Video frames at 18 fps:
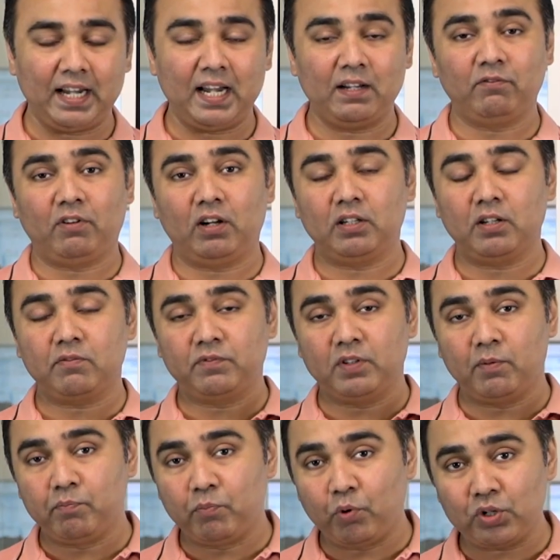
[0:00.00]
and one of
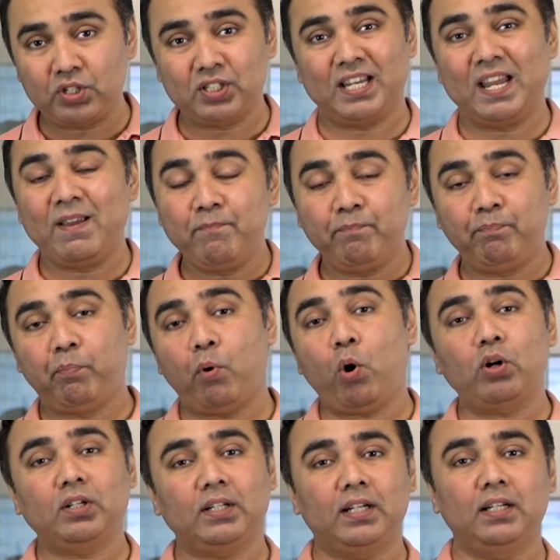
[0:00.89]
the most
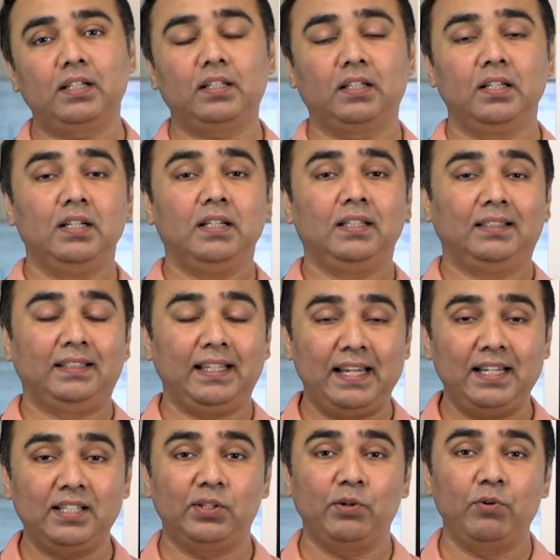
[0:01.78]
important
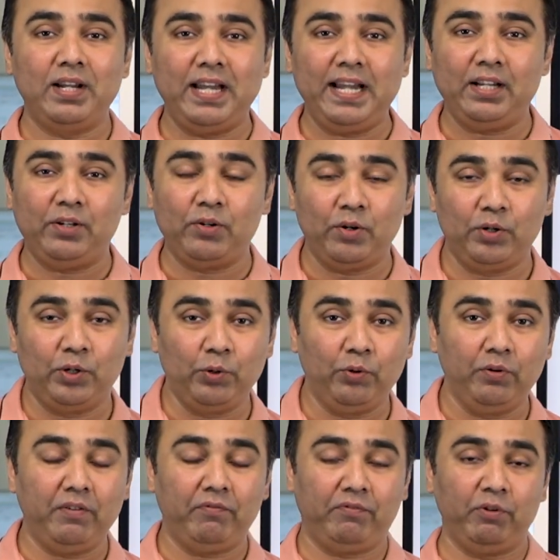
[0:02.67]
things you need to
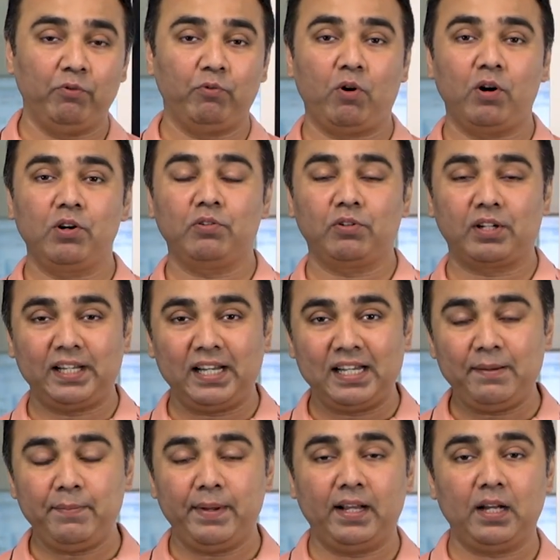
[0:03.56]
do if you want to
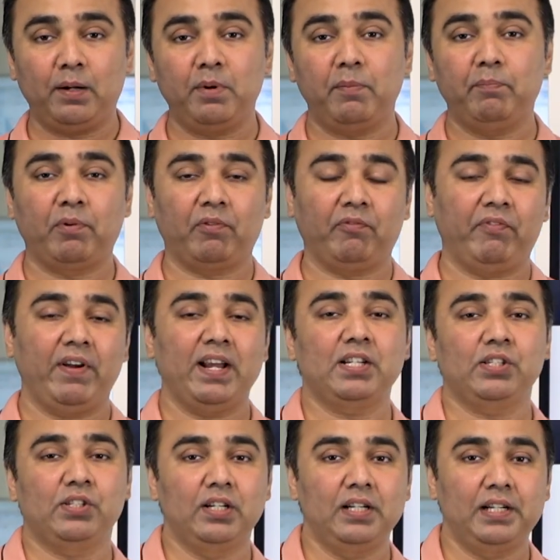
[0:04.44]
really become a
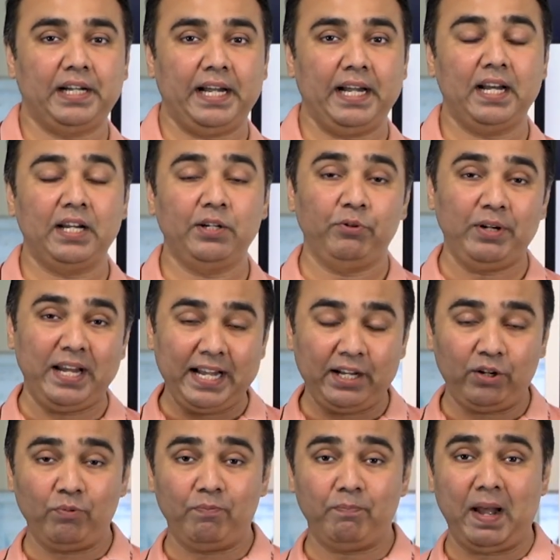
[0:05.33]
professional trader. You
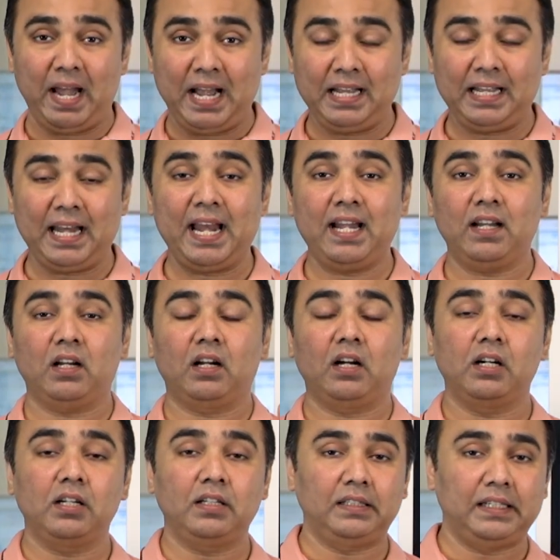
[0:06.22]
need to maintain
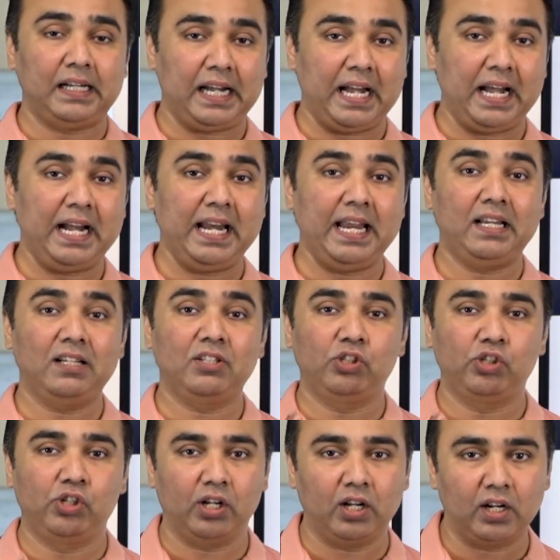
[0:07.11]
a
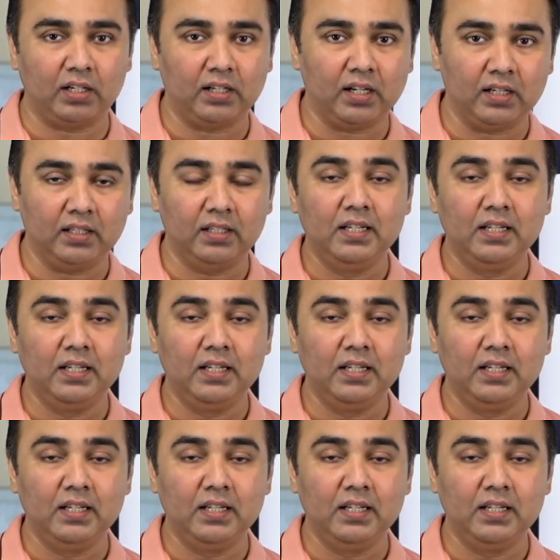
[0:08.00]
trading journal.